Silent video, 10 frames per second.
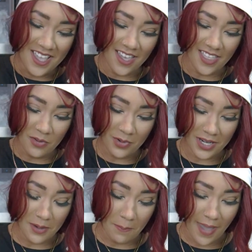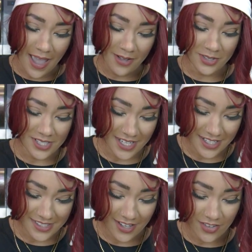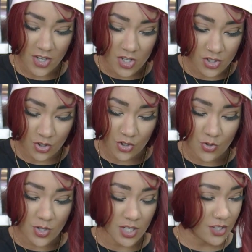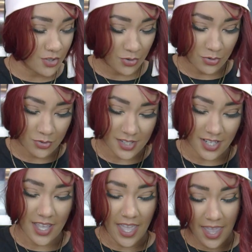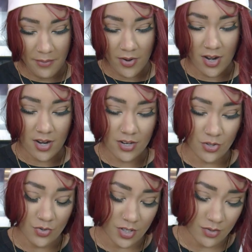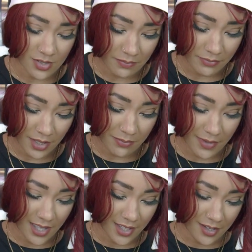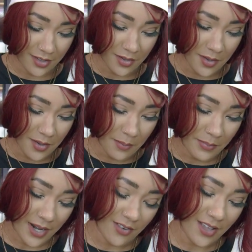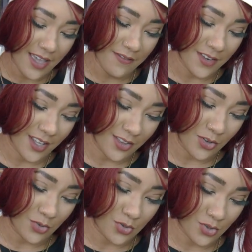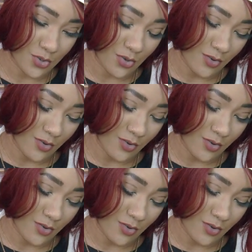And then we need to pound the steaks out. So you could use a hammer, you could use a meat mallet, but I don't have any of those, so